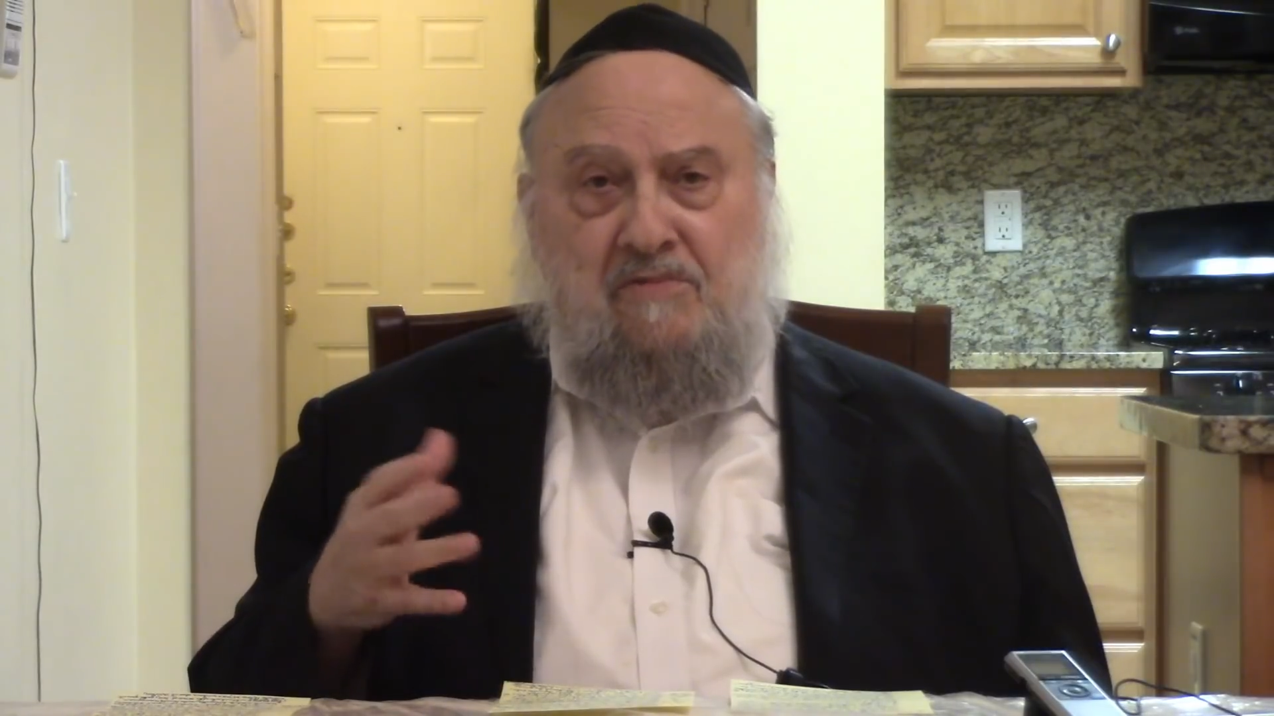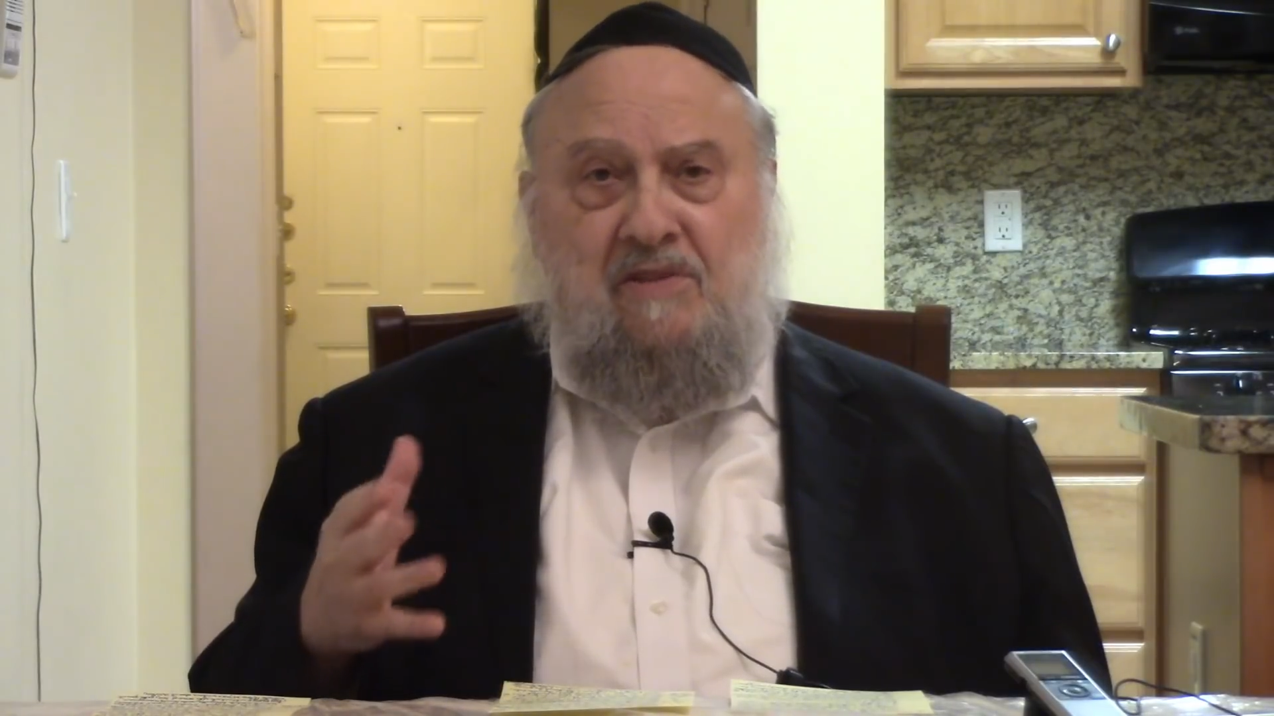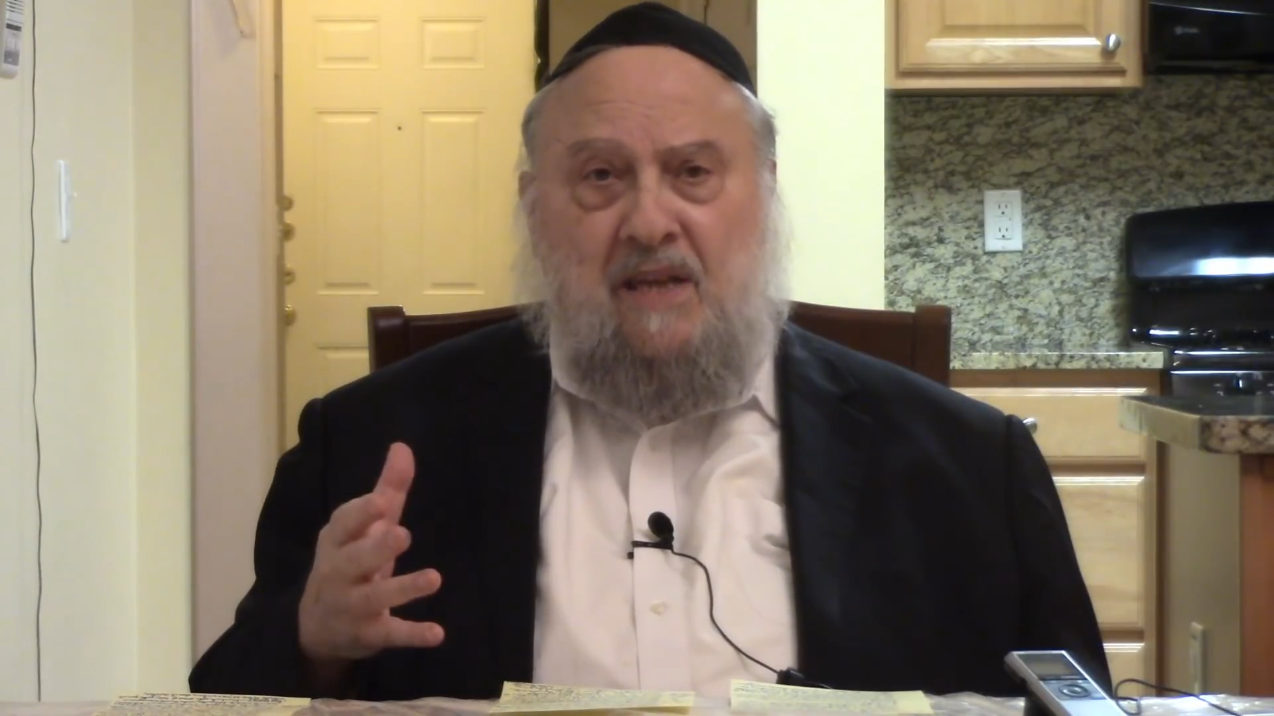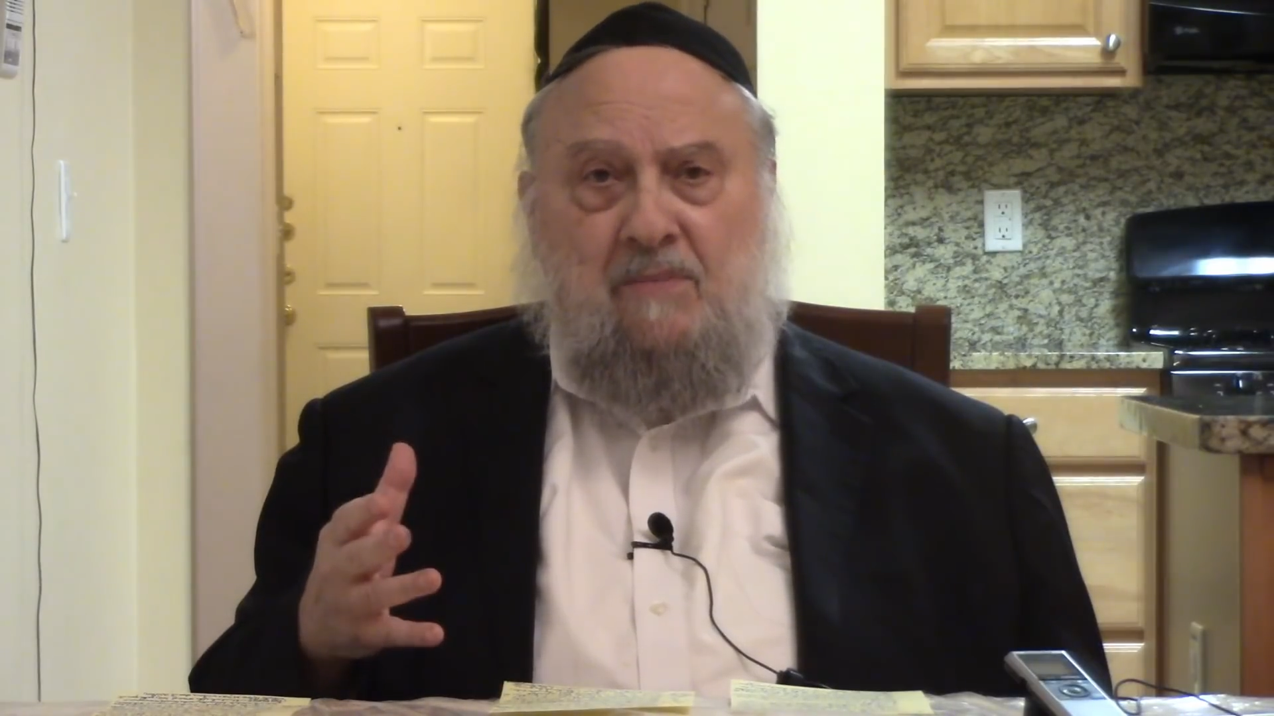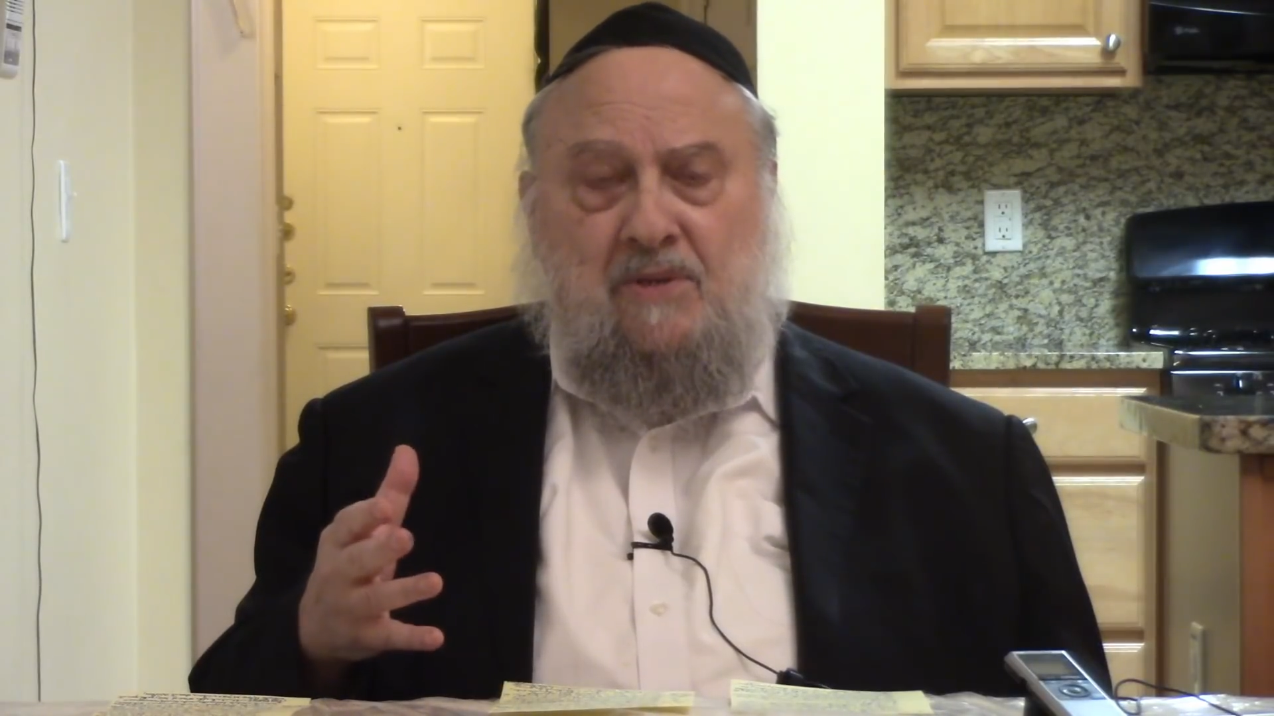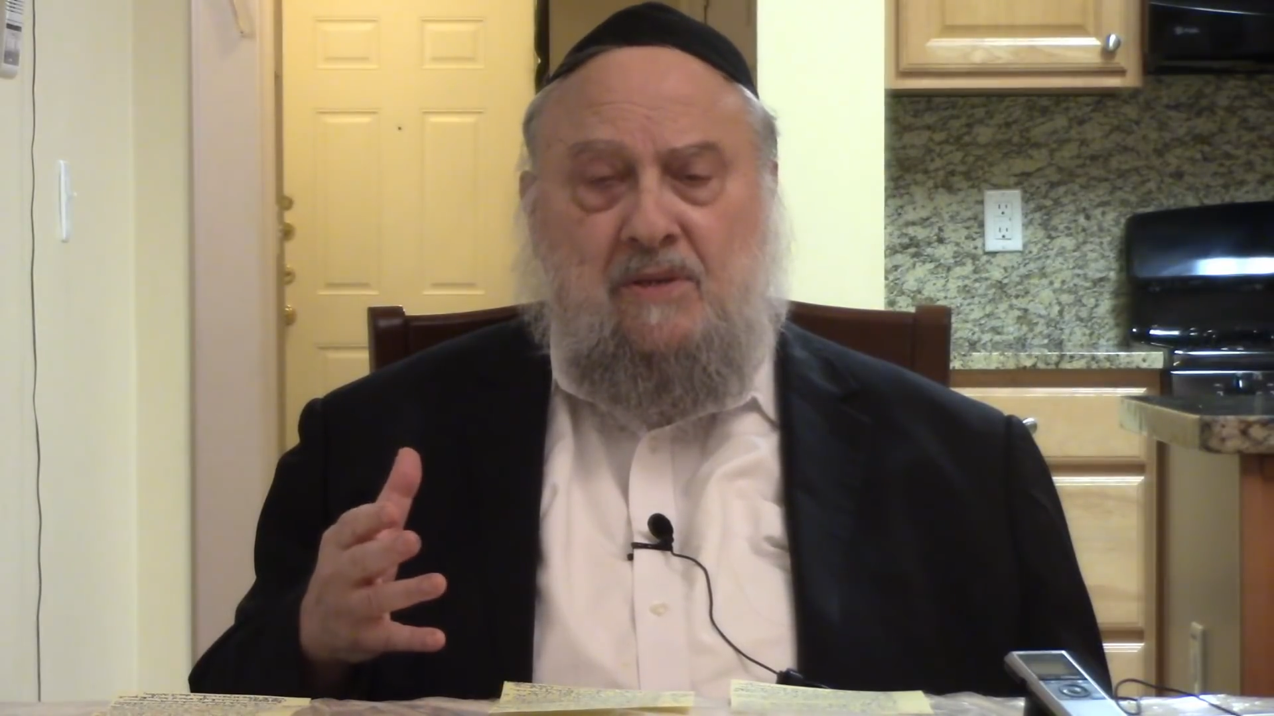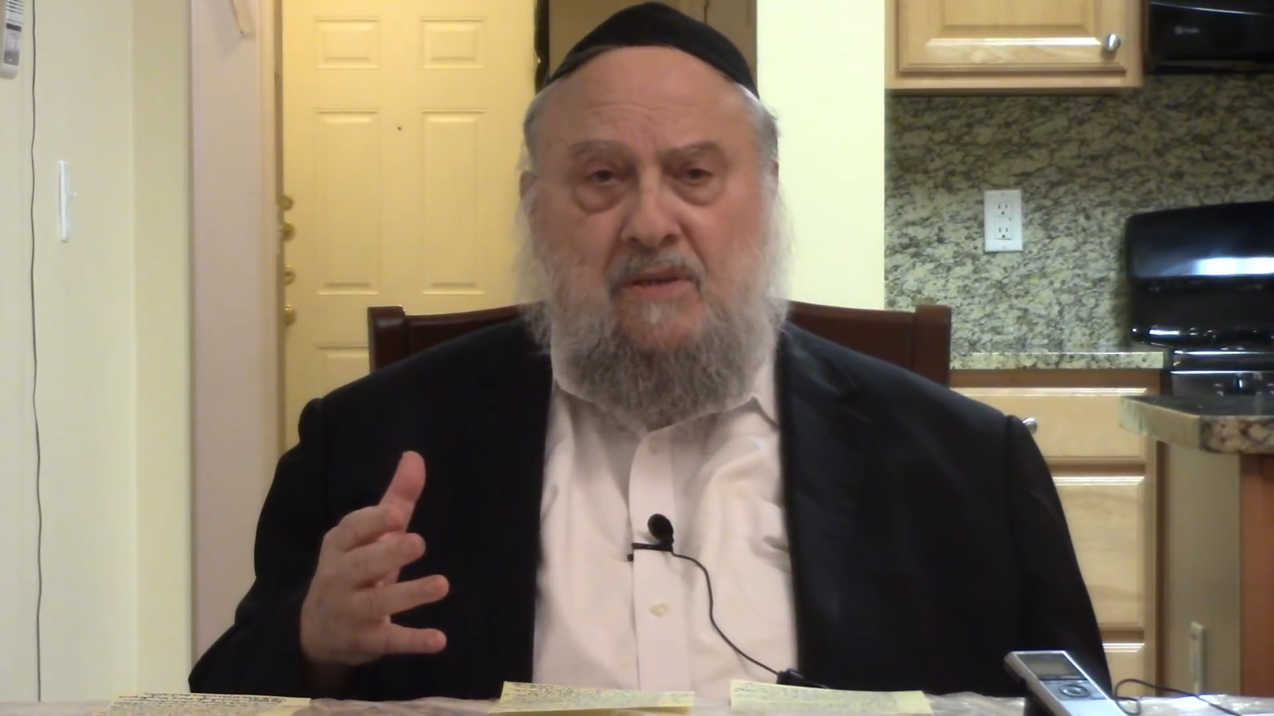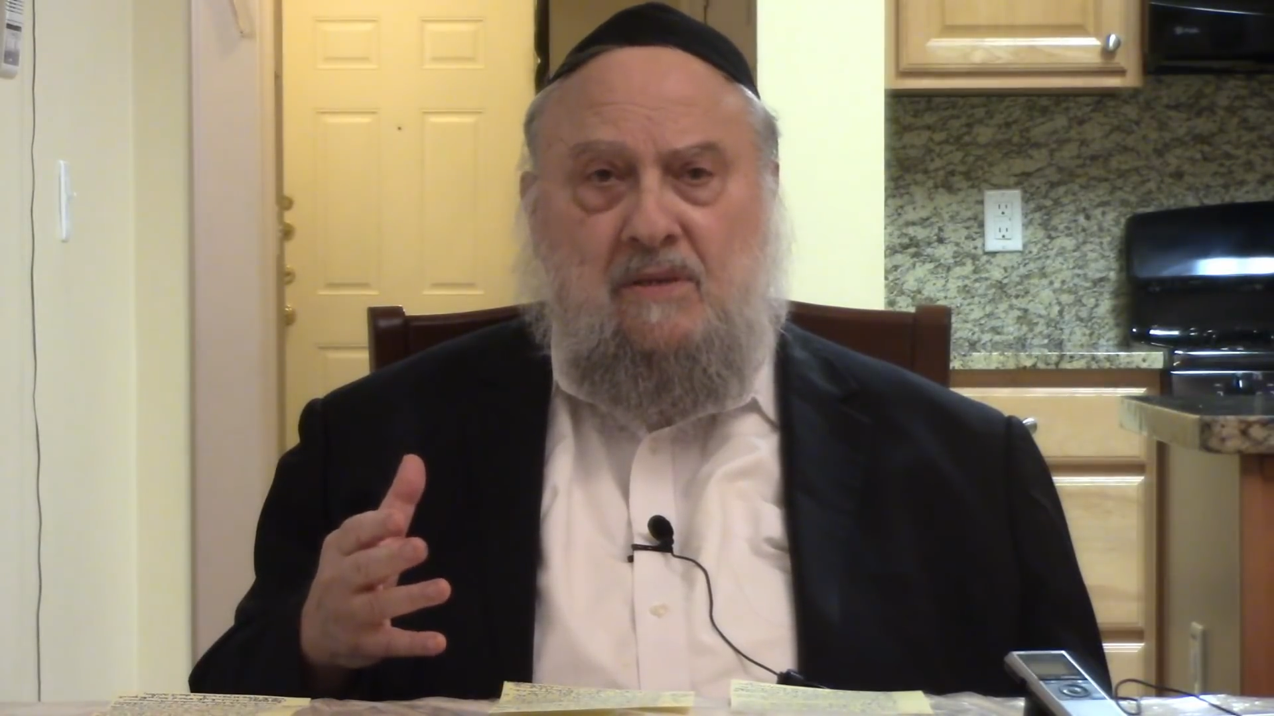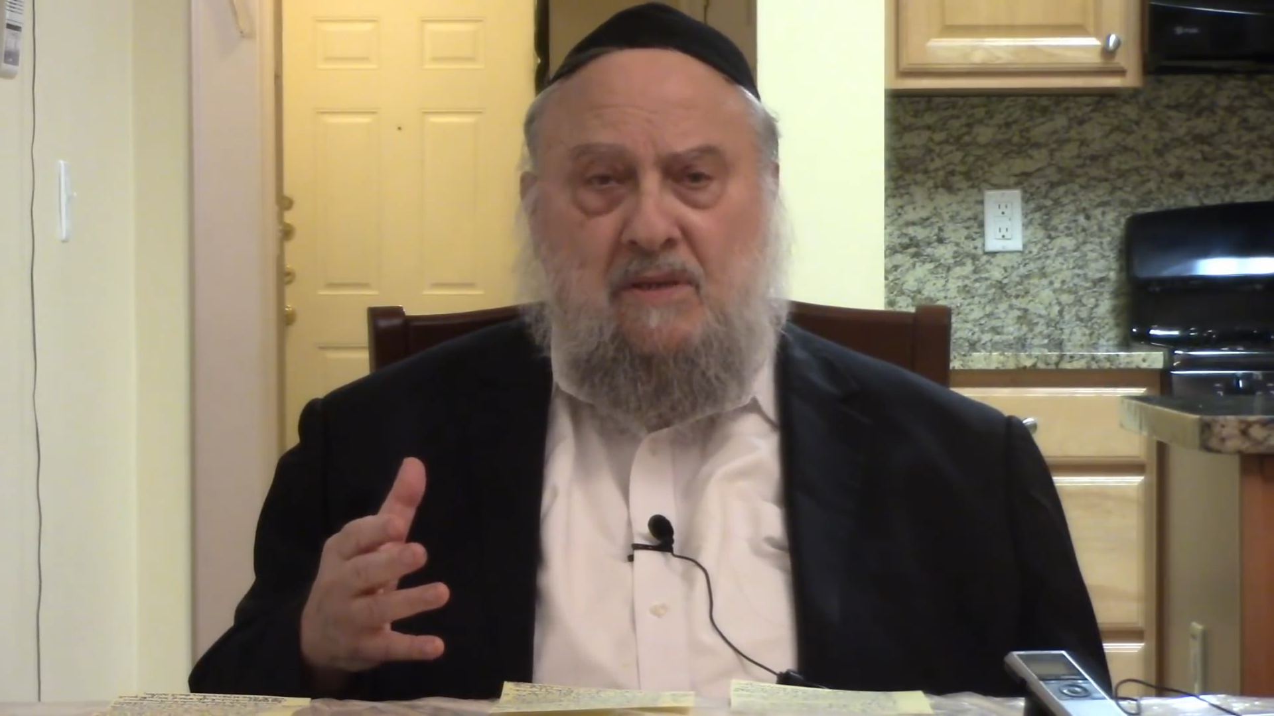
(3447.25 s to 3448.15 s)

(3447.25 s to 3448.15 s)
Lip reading: redemption,